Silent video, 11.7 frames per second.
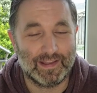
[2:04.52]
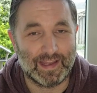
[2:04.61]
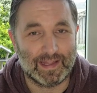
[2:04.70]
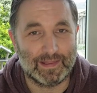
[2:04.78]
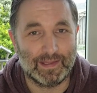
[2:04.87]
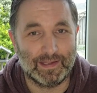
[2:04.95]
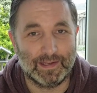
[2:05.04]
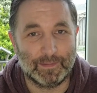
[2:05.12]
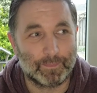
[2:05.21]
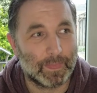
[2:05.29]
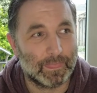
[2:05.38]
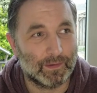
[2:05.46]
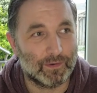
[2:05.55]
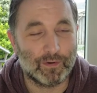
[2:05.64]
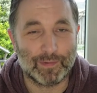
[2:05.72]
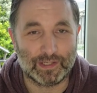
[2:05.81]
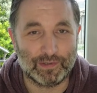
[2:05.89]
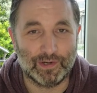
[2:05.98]
And oh
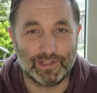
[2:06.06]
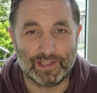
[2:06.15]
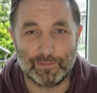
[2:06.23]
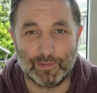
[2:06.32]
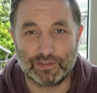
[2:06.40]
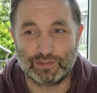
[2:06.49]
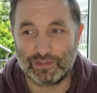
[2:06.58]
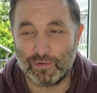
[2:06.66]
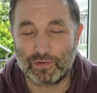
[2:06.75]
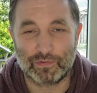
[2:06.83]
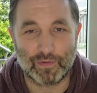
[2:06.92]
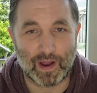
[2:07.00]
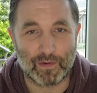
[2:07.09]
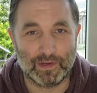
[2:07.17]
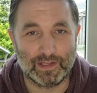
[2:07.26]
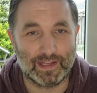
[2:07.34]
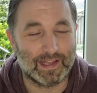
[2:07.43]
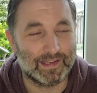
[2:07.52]
my God, it was so
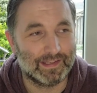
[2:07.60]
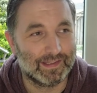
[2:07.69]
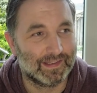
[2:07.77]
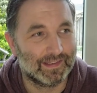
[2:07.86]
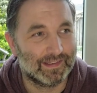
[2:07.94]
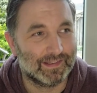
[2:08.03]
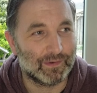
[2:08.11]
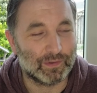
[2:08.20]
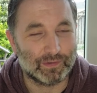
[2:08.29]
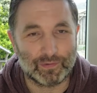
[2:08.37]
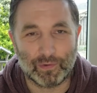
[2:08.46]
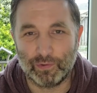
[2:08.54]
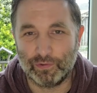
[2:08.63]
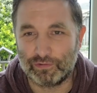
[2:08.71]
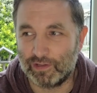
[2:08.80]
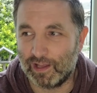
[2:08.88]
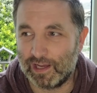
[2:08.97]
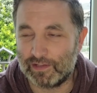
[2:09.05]
crowded. And all
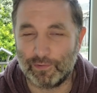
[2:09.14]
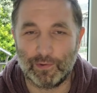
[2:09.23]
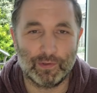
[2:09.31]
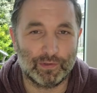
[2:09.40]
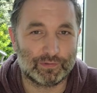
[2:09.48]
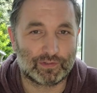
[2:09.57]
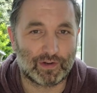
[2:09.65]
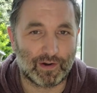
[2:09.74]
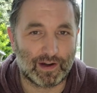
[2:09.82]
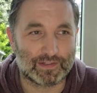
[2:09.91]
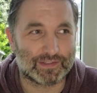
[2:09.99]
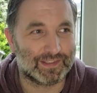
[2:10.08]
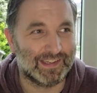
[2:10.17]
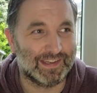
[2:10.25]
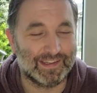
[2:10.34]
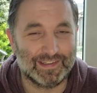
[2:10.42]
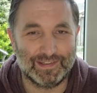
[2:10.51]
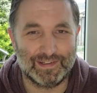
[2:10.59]
those lights, all those cars,
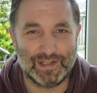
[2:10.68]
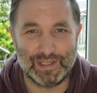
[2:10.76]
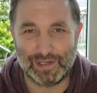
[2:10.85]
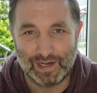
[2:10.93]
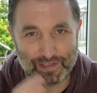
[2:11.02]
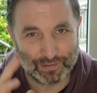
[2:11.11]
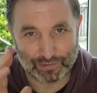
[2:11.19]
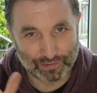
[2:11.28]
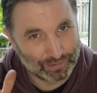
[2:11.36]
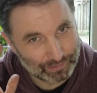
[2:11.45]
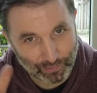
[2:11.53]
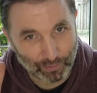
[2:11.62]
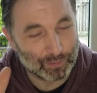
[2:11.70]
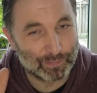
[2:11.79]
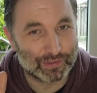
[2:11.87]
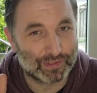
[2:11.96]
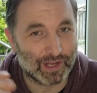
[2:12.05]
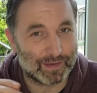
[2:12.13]
I just
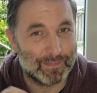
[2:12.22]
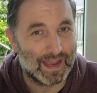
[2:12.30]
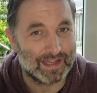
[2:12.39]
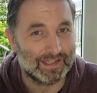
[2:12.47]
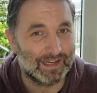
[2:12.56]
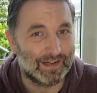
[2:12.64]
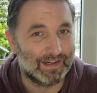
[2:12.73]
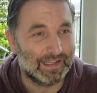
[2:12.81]
almost got mad there.